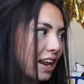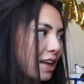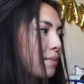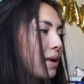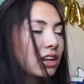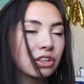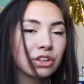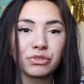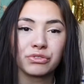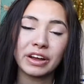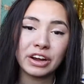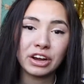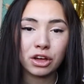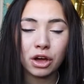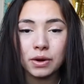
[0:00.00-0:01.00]
and it made it look
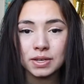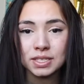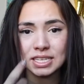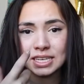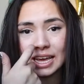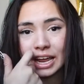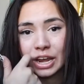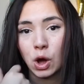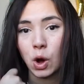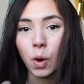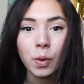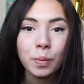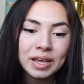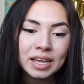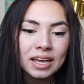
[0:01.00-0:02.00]
very cozy and
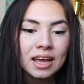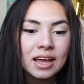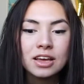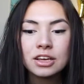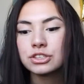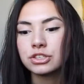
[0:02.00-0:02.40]
homey.